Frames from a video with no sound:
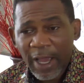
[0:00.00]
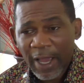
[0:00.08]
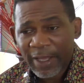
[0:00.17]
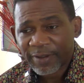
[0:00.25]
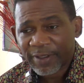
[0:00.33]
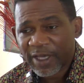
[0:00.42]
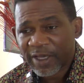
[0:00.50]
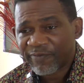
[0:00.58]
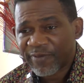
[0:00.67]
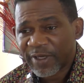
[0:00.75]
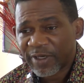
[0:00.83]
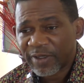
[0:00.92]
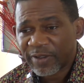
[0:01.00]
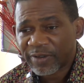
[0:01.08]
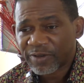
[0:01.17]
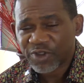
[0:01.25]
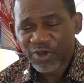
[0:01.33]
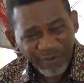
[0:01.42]
And they have been
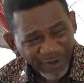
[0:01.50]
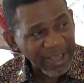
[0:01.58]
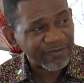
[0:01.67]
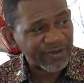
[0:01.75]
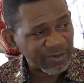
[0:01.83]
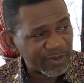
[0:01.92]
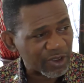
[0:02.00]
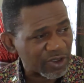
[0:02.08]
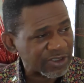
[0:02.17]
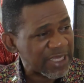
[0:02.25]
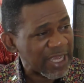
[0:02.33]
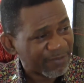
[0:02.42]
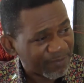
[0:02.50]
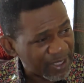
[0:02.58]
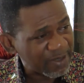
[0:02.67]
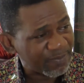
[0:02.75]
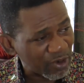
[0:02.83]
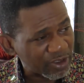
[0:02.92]
surviving because they have
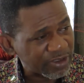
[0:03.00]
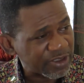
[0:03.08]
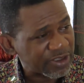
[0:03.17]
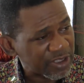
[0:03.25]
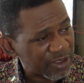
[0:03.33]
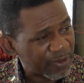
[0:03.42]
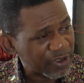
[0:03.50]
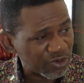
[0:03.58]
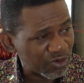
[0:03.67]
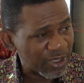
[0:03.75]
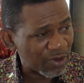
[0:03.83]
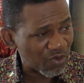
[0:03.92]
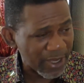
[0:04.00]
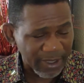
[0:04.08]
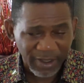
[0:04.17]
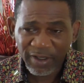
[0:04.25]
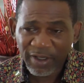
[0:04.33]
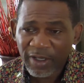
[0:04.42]
played politics in a particular
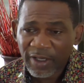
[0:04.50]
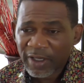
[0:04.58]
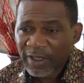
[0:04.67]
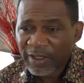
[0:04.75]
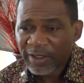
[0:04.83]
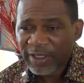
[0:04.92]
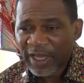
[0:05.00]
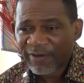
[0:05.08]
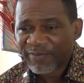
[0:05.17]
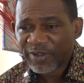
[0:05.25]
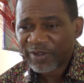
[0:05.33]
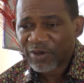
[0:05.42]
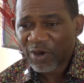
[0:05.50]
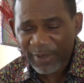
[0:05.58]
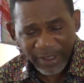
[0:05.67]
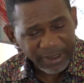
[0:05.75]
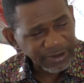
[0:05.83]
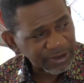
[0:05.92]
way. They have been
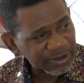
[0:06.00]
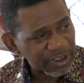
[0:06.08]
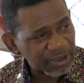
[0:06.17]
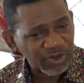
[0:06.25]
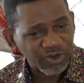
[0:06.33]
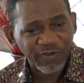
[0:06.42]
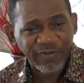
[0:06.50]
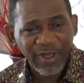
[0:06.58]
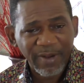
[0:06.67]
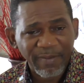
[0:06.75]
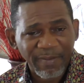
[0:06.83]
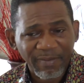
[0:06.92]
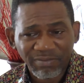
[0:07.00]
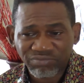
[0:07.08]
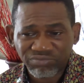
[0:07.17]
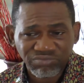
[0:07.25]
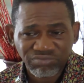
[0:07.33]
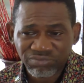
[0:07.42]
dominant in terms of them,
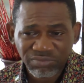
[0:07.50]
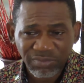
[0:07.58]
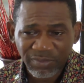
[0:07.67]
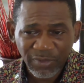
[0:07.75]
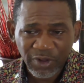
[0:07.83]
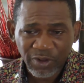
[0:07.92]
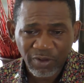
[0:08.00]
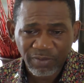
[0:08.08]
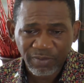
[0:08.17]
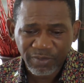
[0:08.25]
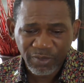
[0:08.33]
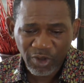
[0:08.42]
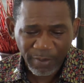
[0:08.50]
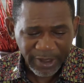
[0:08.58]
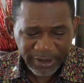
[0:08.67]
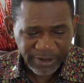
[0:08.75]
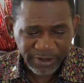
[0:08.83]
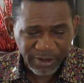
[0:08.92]

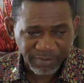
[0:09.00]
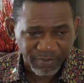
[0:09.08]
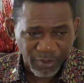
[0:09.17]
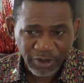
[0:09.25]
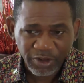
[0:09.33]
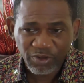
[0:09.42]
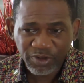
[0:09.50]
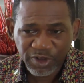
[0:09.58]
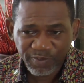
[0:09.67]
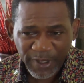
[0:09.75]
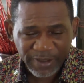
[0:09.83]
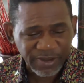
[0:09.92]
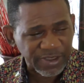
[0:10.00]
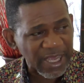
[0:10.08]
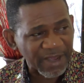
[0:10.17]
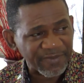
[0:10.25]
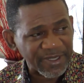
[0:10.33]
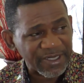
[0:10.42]
dominating the political space. They
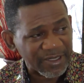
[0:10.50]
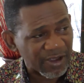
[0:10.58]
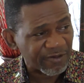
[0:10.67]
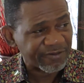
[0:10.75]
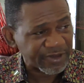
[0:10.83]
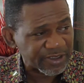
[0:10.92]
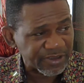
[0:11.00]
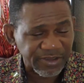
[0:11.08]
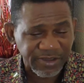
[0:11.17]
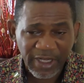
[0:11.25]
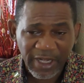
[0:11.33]
have been in governance.